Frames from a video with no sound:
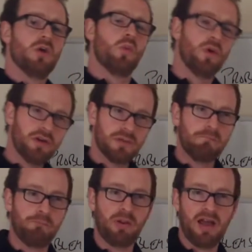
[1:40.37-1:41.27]
would
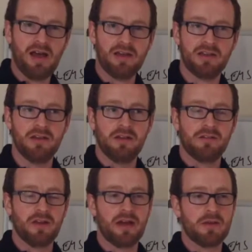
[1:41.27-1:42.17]
imply
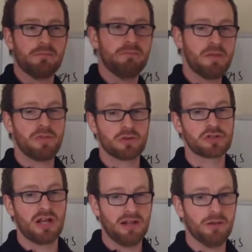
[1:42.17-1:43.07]
that maybe there's
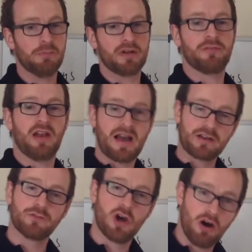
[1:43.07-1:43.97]
a little bit of a lack
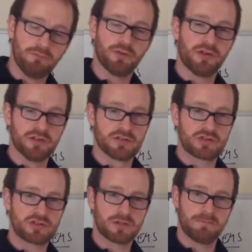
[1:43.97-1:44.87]
of
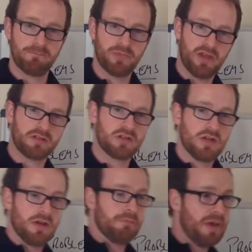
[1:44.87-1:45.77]
confidence, that
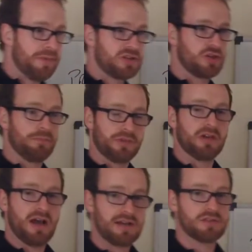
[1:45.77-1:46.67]
maybe something
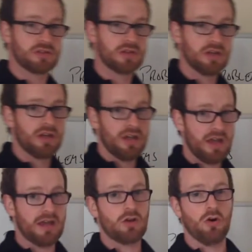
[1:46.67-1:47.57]
hasn't
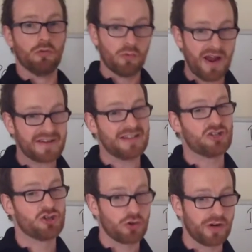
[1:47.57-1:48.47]
gone right
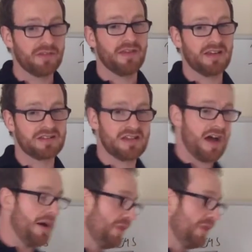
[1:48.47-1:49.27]
during the exam,